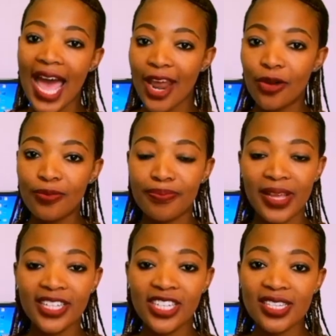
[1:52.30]
cut
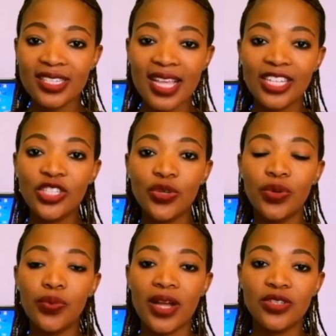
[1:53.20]
out pictures that you
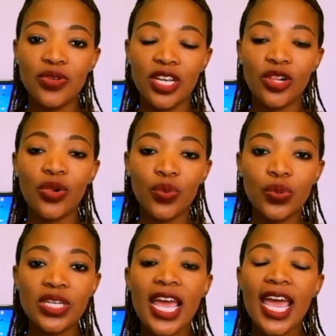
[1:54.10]
would want to
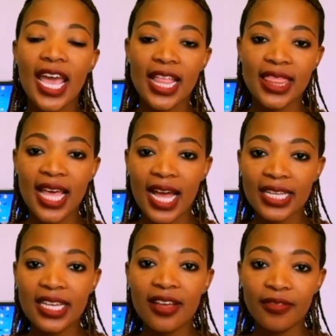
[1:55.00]
include in
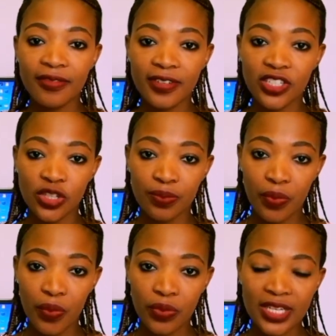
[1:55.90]
that vision
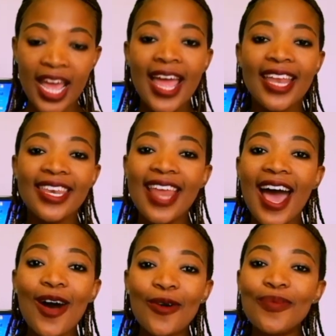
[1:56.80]
board.
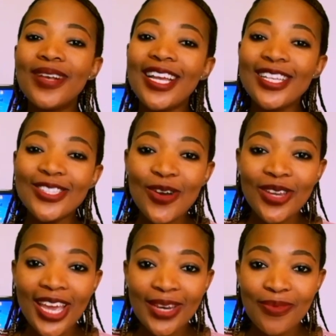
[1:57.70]
Now, please
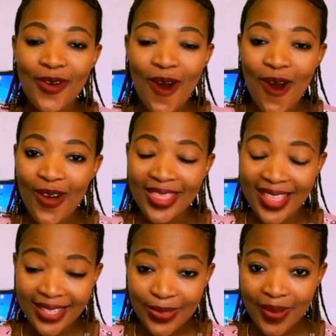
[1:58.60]
don't get me wrong
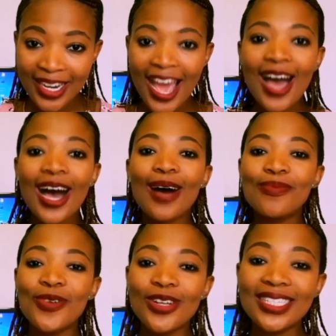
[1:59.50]
on this one.
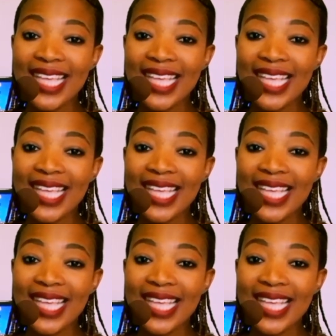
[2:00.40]
I'm not